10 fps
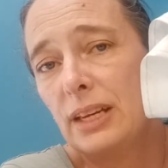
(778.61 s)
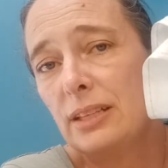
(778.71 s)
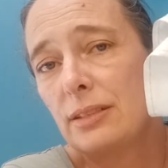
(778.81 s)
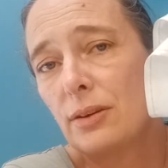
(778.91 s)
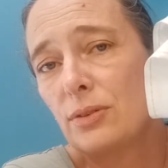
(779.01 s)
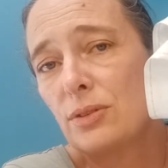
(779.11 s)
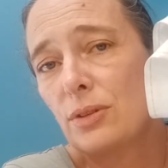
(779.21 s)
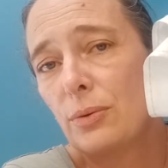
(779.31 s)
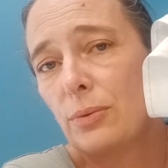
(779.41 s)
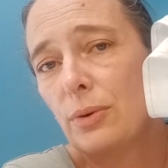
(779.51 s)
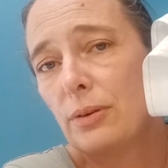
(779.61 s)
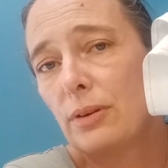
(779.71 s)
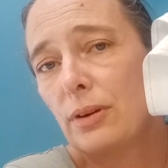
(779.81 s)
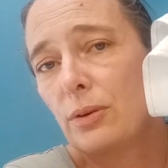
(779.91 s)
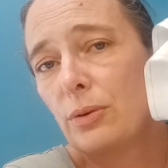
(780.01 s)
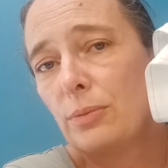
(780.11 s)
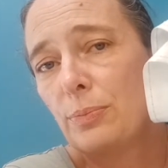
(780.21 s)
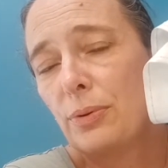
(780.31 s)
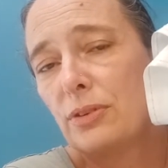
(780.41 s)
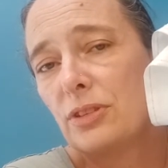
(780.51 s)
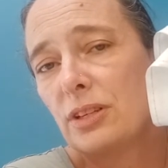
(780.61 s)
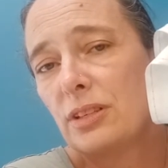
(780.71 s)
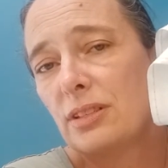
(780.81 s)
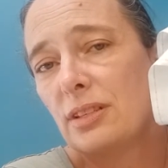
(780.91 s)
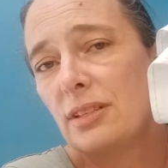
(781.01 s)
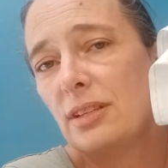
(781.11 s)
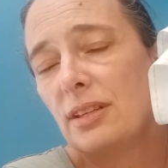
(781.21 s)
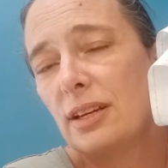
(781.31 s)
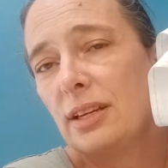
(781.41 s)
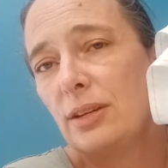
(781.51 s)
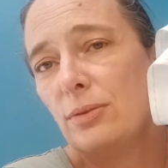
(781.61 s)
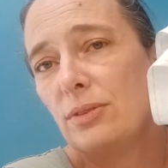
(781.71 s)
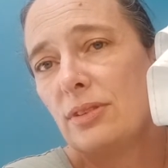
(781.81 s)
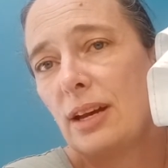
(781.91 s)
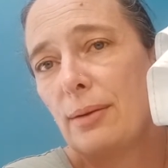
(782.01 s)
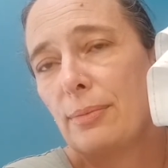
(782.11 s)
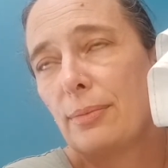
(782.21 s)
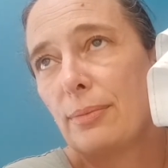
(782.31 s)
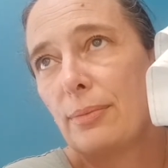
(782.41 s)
It's also a good project because it's in the Q-snap.